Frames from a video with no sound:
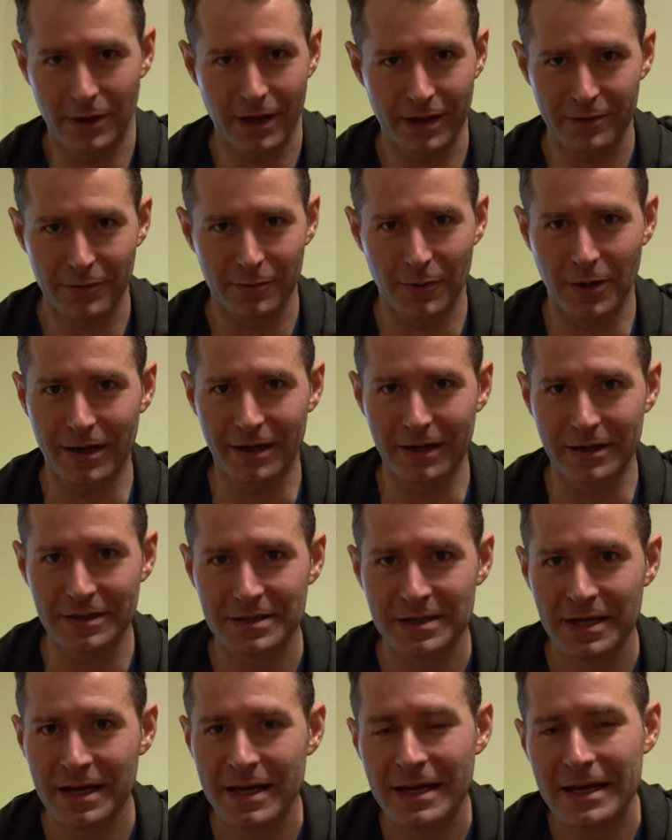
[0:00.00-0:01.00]
or
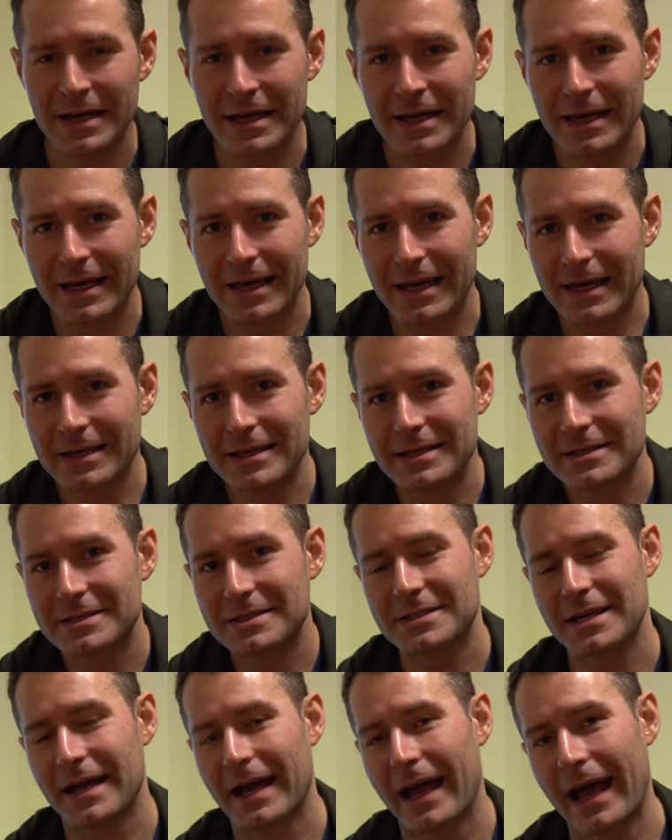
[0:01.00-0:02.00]
otherwise, is
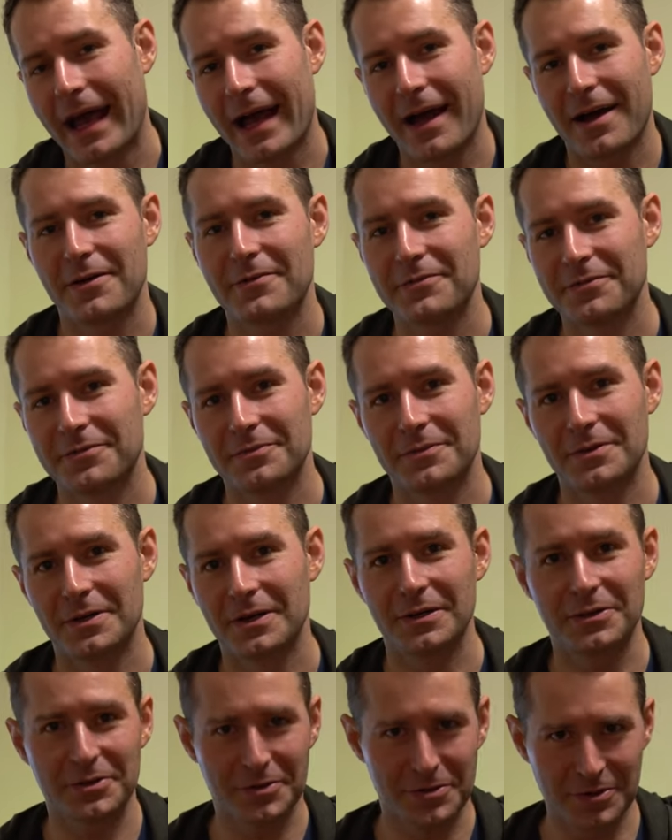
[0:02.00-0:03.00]
to have
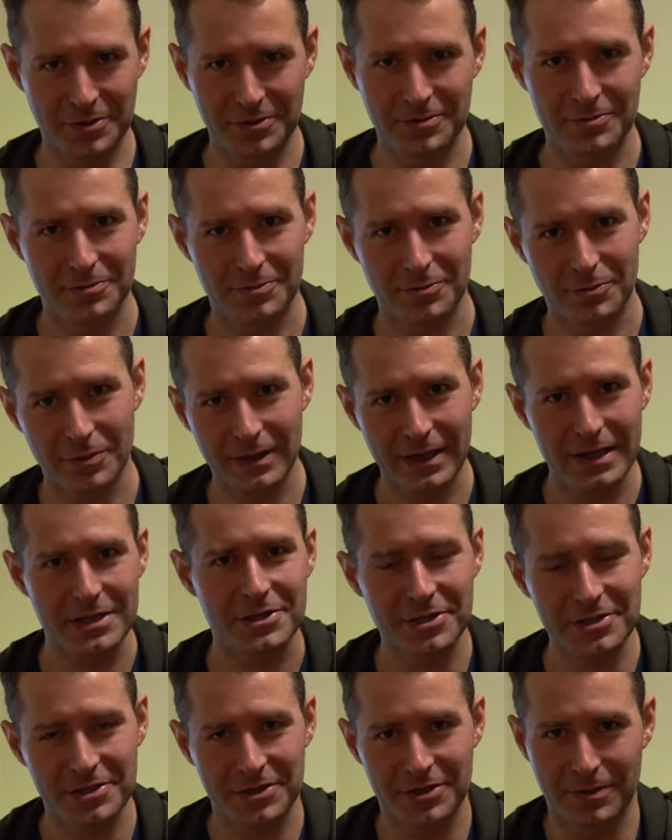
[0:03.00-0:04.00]
a good
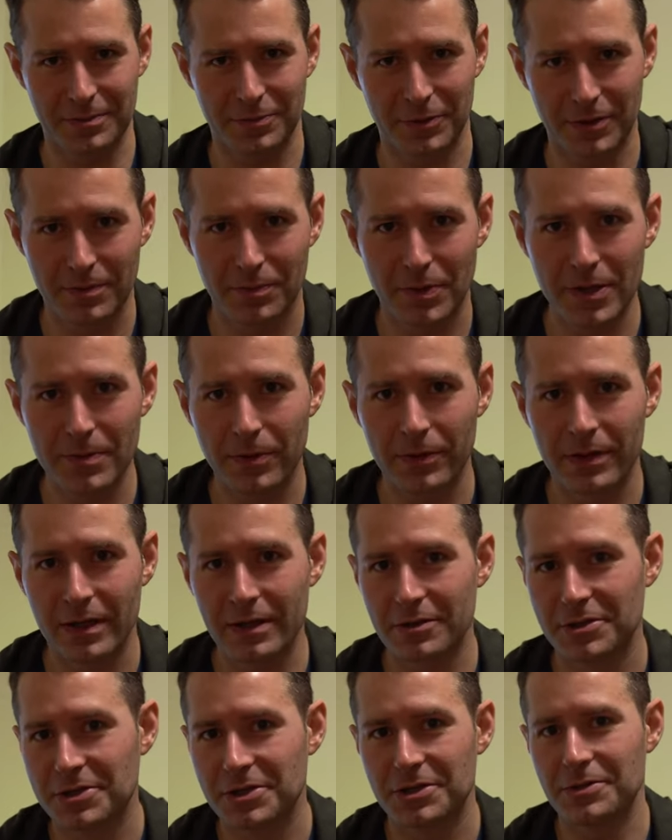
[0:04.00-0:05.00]
relationship with the people
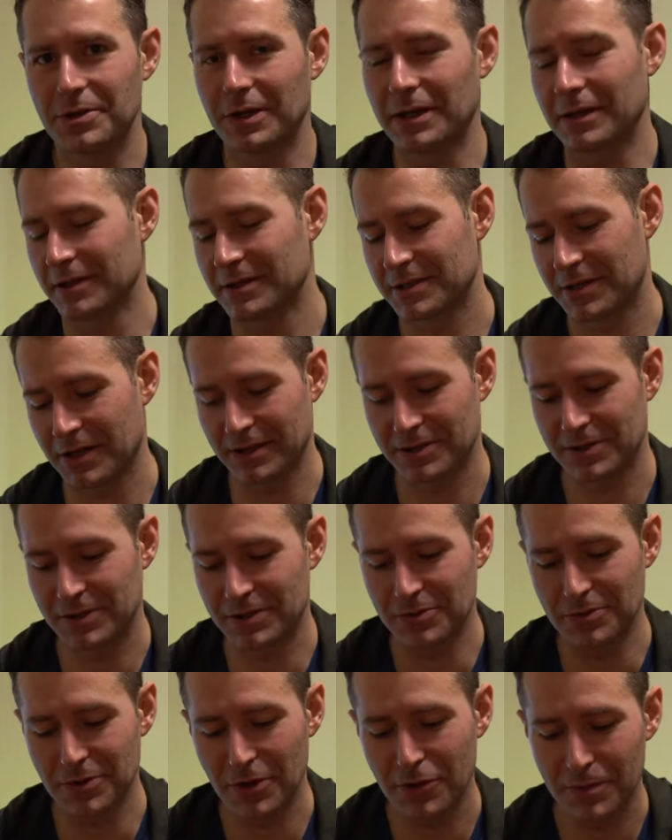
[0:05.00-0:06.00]
that you're shooting. This costs
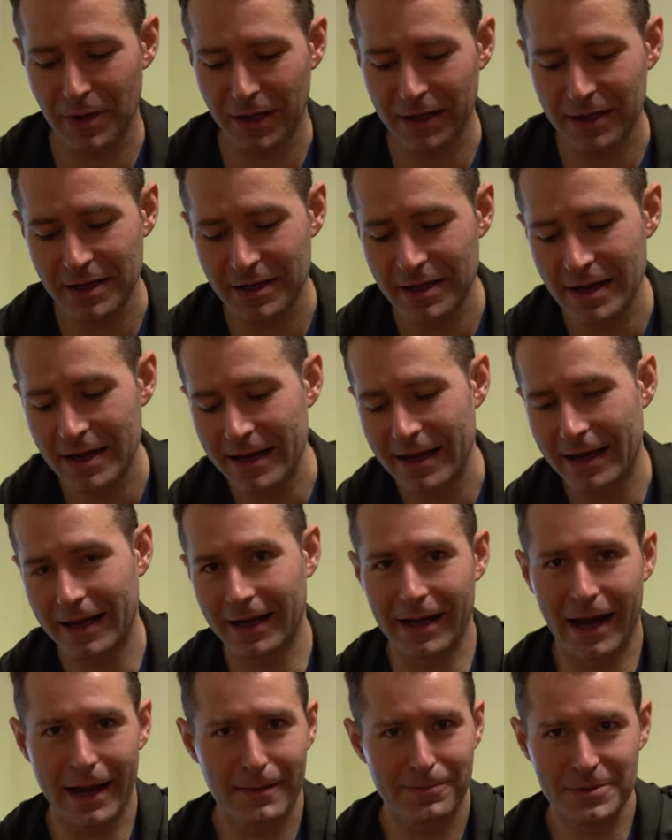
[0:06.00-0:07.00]
you no money.
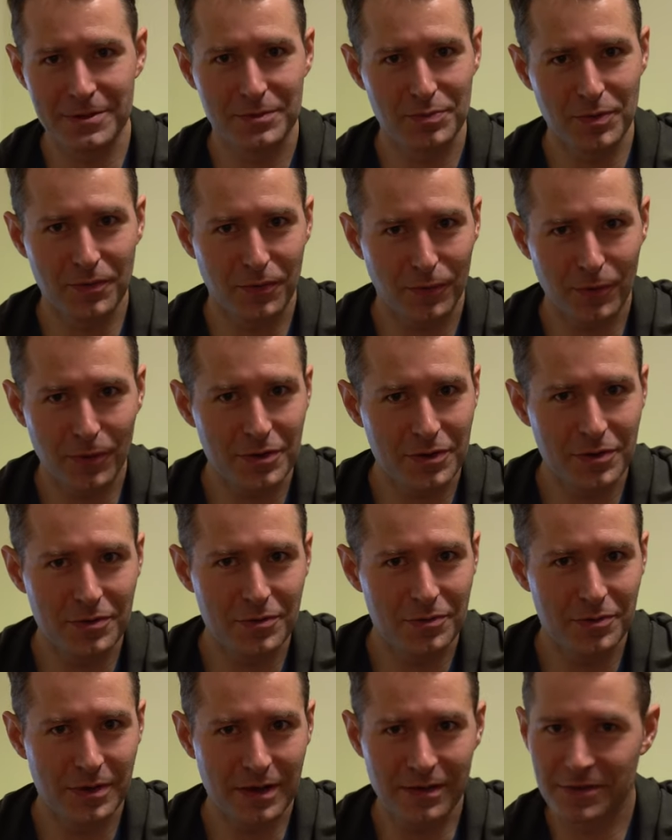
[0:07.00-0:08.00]
It happens before
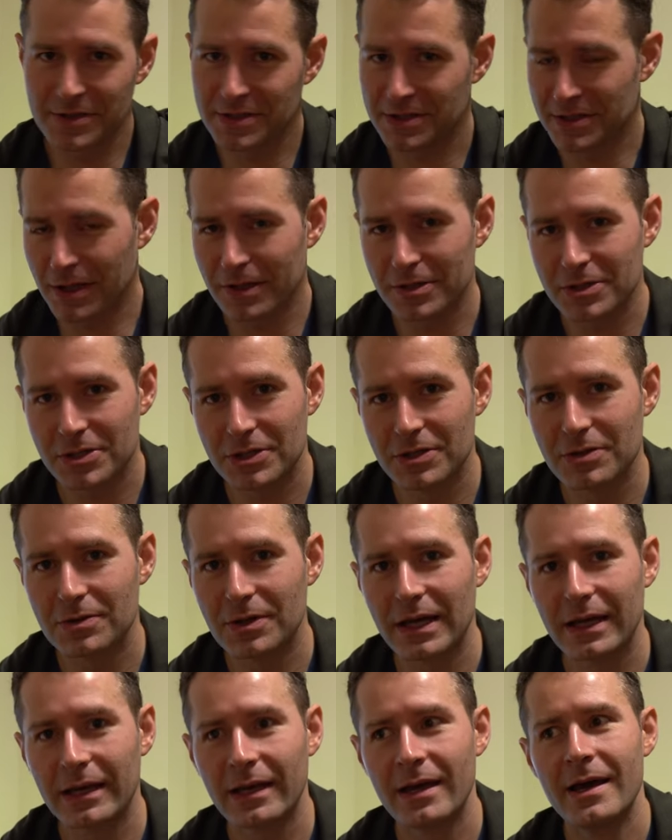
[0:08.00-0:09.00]
you even start
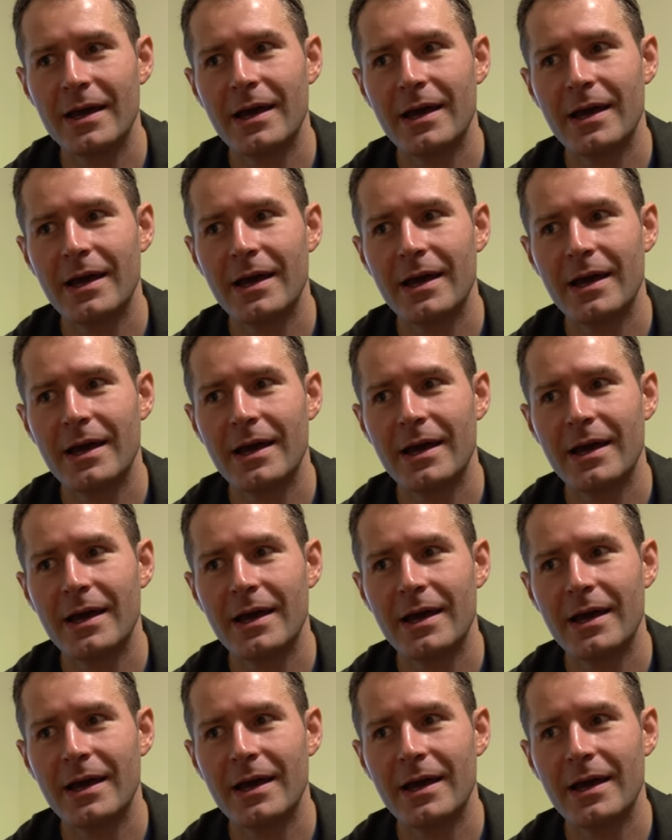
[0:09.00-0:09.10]
shooting.